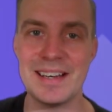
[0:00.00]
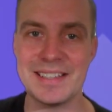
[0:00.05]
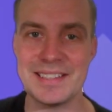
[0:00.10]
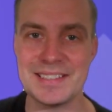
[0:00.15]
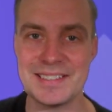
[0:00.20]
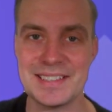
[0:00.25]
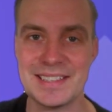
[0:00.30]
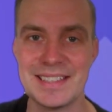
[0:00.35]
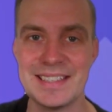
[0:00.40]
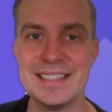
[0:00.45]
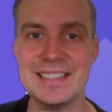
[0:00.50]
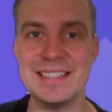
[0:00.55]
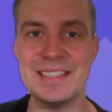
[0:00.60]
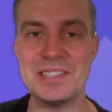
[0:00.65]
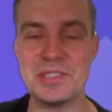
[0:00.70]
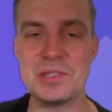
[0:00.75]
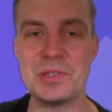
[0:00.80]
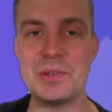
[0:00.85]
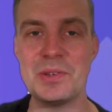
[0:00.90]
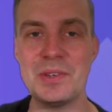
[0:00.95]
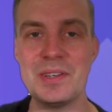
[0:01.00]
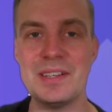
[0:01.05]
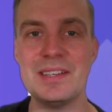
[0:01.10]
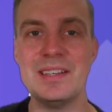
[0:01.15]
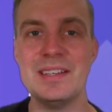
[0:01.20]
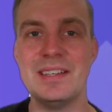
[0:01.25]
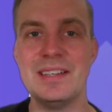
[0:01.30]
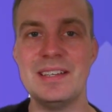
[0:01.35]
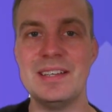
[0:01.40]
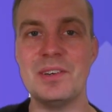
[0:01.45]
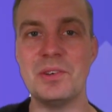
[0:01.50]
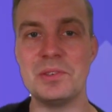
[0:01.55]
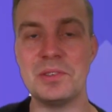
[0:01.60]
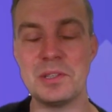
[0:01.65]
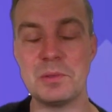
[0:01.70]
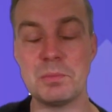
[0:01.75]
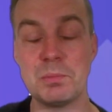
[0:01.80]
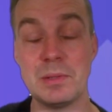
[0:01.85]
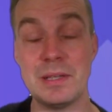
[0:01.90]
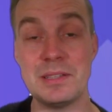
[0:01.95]
Isaac injury,
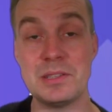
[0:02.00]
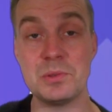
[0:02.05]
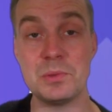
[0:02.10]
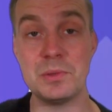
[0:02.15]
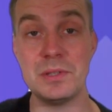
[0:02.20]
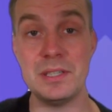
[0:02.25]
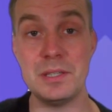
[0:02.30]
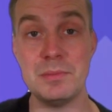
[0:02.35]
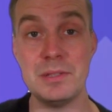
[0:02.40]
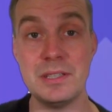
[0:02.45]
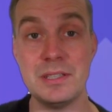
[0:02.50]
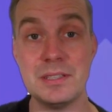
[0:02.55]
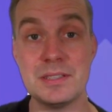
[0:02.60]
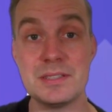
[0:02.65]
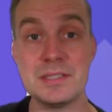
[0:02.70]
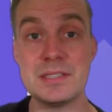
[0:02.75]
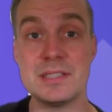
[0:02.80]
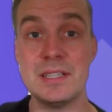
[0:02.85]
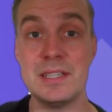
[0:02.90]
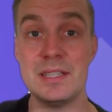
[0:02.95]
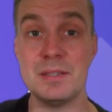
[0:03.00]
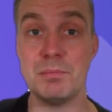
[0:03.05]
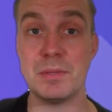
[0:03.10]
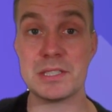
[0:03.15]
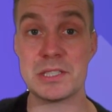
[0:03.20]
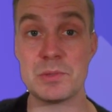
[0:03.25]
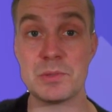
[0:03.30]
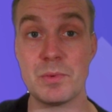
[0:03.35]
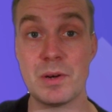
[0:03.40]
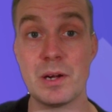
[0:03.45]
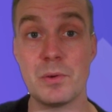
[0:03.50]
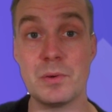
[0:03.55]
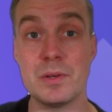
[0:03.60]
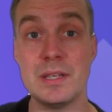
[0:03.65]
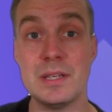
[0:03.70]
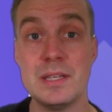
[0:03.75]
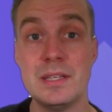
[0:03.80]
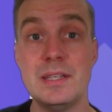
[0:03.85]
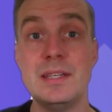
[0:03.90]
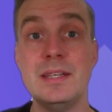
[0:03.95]
only played 20 minutes.
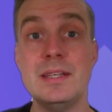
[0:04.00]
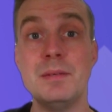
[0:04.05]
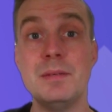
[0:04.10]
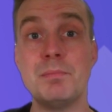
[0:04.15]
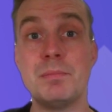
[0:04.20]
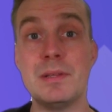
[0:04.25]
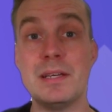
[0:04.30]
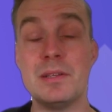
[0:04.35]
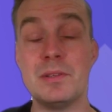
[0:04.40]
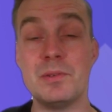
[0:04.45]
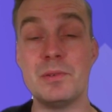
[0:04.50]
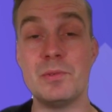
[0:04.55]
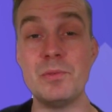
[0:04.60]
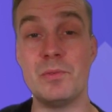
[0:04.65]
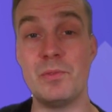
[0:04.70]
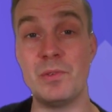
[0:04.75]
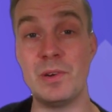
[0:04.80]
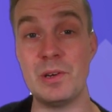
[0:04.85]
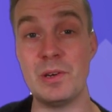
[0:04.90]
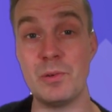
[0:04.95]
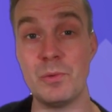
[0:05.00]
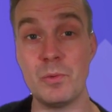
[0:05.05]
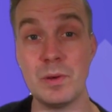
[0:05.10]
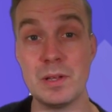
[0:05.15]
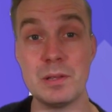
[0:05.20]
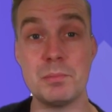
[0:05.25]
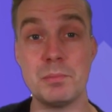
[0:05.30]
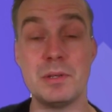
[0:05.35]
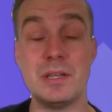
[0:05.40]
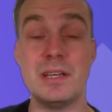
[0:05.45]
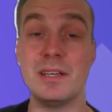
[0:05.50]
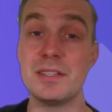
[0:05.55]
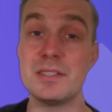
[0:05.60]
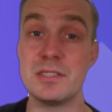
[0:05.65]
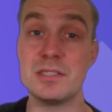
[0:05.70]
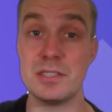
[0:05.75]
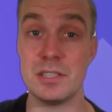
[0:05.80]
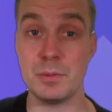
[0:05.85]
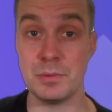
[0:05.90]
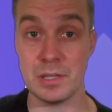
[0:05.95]
Masraoui, he played very well, but he got
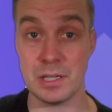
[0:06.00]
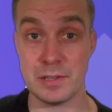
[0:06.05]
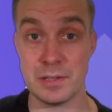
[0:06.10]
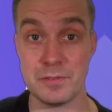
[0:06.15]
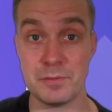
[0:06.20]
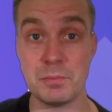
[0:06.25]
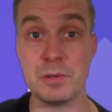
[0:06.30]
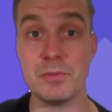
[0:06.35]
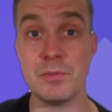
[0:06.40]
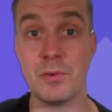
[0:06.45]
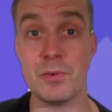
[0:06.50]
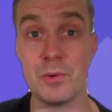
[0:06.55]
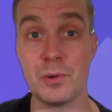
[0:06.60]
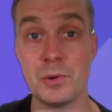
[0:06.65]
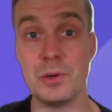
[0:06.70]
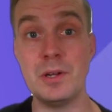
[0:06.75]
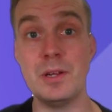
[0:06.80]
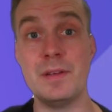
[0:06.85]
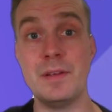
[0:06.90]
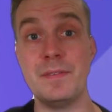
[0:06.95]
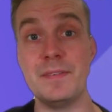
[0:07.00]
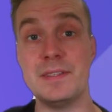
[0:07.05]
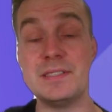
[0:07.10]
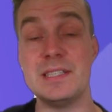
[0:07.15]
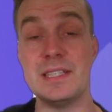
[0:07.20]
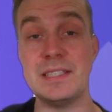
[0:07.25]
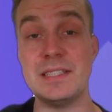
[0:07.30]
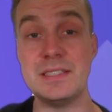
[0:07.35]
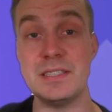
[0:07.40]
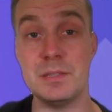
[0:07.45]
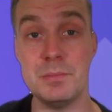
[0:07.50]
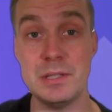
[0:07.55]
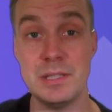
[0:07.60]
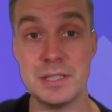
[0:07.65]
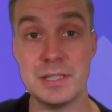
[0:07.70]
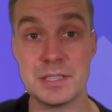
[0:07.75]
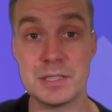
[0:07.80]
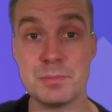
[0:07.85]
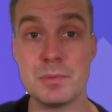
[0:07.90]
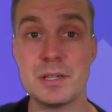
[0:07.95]
subbed off before the 60
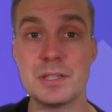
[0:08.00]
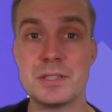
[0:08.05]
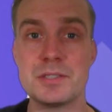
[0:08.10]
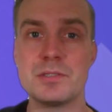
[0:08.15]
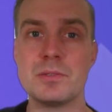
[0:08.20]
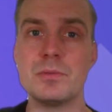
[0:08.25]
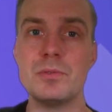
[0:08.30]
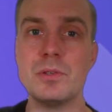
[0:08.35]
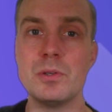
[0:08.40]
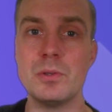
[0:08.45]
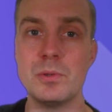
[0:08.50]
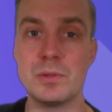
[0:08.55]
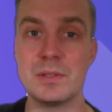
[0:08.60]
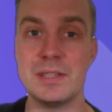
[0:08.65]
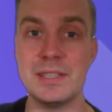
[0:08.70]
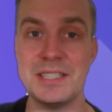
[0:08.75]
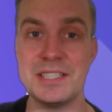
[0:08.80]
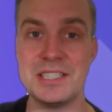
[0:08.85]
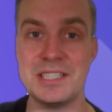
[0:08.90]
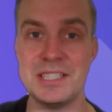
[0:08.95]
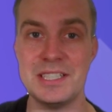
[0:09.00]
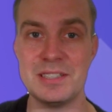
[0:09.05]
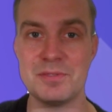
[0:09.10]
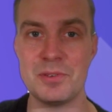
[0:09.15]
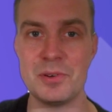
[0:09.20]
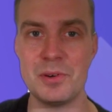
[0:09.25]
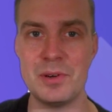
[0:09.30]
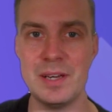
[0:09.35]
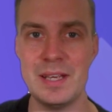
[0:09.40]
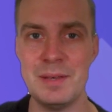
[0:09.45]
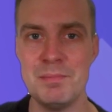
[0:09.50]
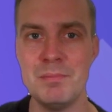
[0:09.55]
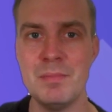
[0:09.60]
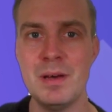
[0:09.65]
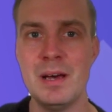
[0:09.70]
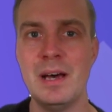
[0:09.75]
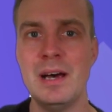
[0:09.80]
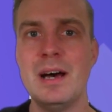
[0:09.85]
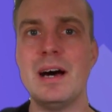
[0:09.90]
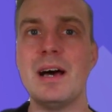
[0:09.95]
minutes mark, so no clean sheet for him.
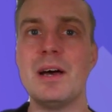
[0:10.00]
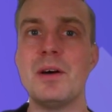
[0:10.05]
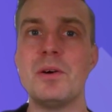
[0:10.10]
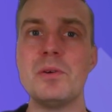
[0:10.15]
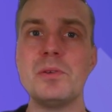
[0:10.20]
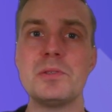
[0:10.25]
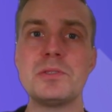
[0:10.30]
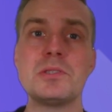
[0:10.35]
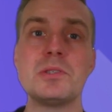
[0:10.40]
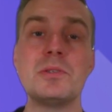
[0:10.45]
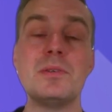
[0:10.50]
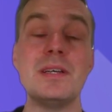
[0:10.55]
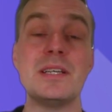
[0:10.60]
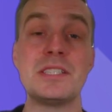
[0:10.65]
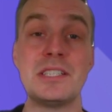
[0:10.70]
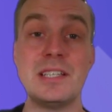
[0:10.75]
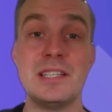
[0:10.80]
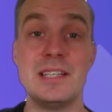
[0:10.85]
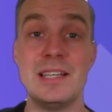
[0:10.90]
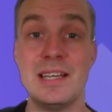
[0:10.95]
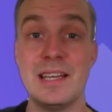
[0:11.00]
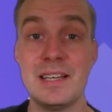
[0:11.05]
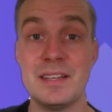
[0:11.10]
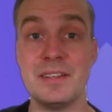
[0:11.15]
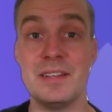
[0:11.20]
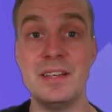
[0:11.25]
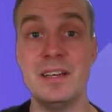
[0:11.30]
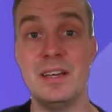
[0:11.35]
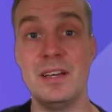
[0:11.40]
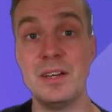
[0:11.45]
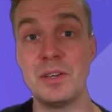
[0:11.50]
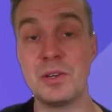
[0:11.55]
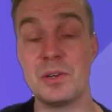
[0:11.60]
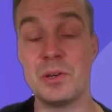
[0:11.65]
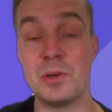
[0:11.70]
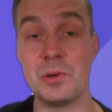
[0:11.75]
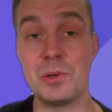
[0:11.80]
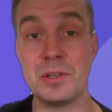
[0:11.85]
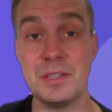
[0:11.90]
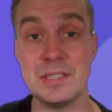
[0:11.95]
I also actually had
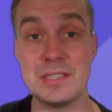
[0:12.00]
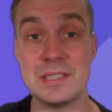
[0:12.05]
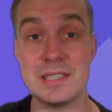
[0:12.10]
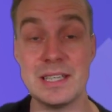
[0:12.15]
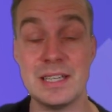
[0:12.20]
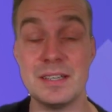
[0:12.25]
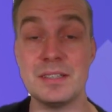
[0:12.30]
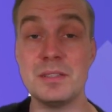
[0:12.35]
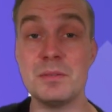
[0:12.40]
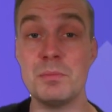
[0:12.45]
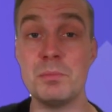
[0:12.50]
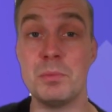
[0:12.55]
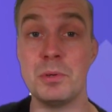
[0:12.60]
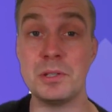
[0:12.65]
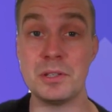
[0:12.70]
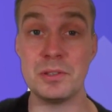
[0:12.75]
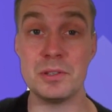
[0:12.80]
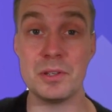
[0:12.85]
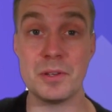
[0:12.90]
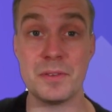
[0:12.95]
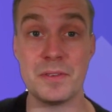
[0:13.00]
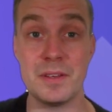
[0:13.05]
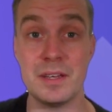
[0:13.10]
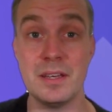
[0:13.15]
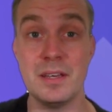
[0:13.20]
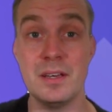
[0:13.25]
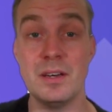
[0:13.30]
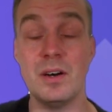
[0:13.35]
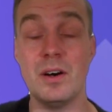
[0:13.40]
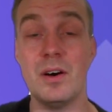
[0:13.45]
Kirkis and Buonanotte